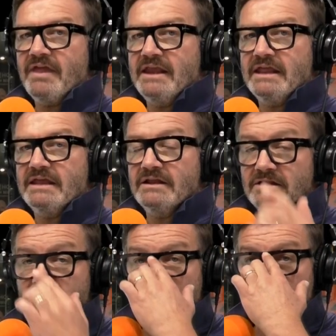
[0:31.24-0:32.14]
any
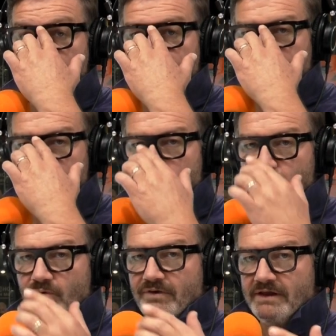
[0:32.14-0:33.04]
ill effects from
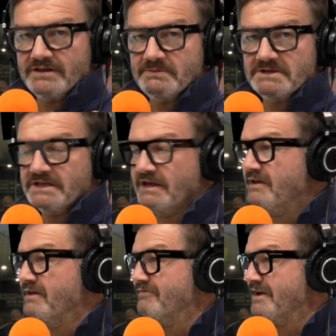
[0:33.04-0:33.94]
water, especially
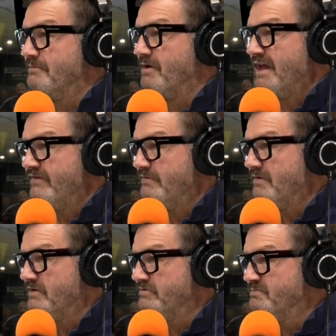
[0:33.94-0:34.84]
infected by heavy
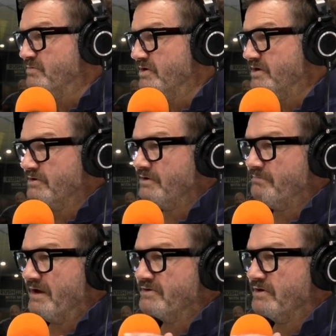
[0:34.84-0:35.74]
metals, mercury,
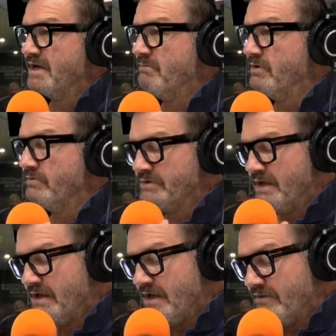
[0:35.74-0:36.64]
petrochemicals,
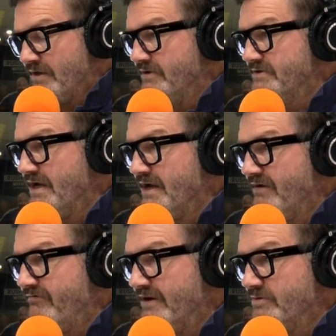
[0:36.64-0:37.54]
those
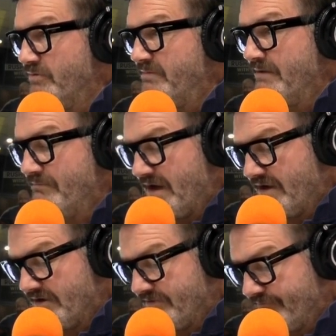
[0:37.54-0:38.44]
effects would be immediate.